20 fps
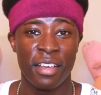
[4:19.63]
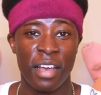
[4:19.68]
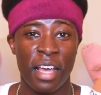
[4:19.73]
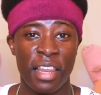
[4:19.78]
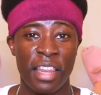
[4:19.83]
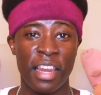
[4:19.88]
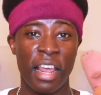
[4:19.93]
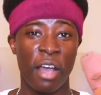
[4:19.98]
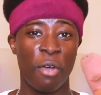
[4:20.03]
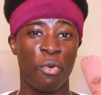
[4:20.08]

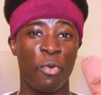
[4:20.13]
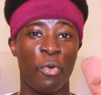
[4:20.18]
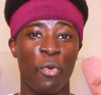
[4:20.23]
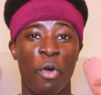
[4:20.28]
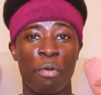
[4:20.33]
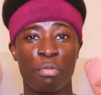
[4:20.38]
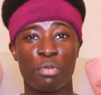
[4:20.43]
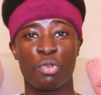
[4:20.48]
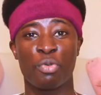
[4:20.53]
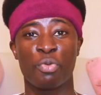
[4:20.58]
And then I
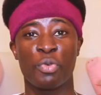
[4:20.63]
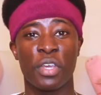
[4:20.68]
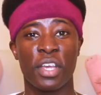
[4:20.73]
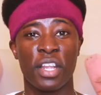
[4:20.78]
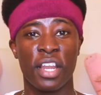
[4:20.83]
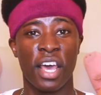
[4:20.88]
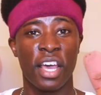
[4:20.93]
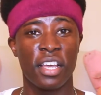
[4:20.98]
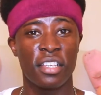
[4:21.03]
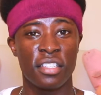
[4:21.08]
grew up to
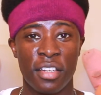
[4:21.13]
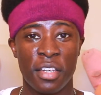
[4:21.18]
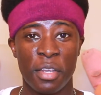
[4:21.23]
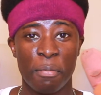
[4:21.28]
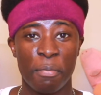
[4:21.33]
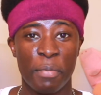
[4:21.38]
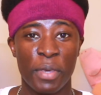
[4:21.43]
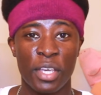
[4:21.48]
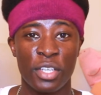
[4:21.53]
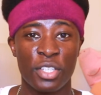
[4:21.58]
realize the
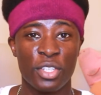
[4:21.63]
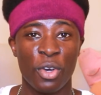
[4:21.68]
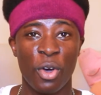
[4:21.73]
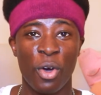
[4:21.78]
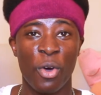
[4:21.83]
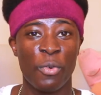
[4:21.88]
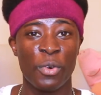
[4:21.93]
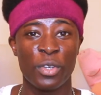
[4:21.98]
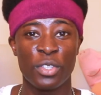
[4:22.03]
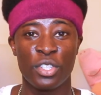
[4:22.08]
bitch
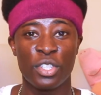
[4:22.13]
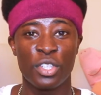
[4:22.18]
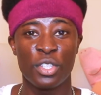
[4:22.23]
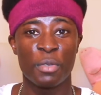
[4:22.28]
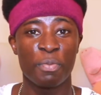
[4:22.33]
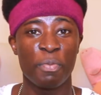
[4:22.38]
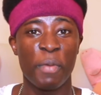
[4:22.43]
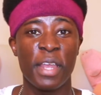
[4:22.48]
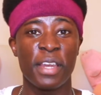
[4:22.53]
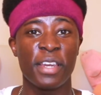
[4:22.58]
always
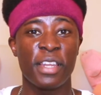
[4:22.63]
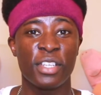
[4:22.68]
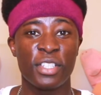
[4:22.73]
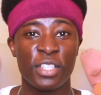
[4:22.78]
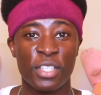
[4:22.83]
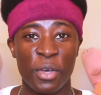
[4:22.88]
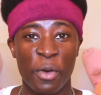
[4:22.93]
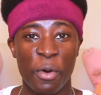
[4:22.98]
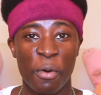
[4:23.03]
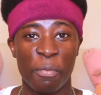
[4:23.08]
just made the
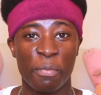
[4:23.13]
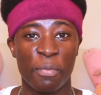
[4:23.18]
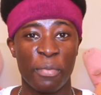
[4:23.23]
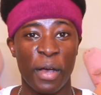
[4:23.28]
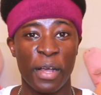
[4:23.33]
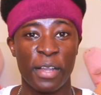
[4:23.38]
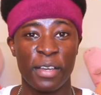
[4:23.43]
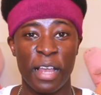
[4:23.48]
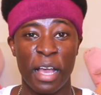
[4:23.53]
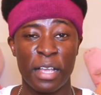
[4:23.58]
shit
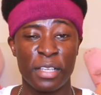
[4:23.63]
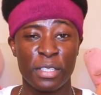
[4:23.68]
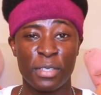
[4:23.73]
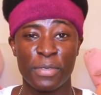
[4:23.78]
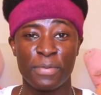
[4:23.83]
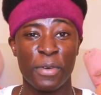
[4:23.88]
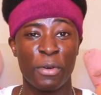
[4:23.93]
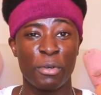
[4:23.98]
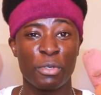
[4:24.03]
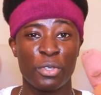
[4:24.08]
up. And I
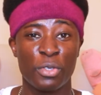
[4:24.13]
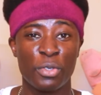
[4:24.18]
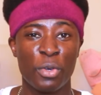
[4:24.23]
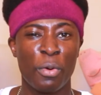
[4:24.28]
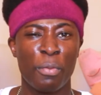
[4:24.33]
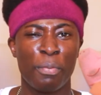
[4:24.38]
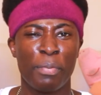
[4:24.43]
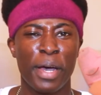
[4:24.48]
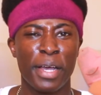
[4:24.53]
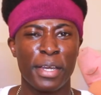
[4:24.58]
just feel
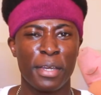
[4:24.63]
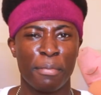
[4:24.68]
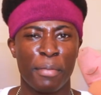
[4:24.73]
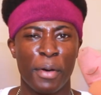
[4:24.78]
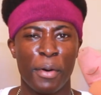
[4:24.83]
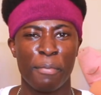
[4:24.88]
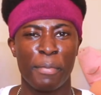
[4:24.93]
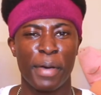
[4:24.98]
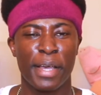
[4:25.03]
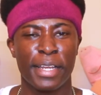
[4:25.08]
so bad
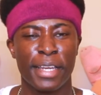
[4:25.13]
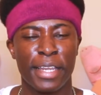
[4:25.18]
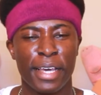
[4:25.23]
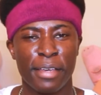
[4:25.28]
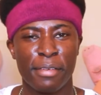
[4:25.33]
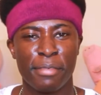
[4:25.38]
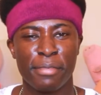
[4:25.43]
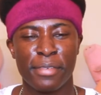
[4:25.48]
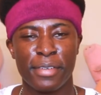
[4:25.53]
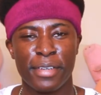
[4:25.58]
about my
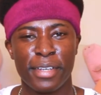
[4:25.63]
life.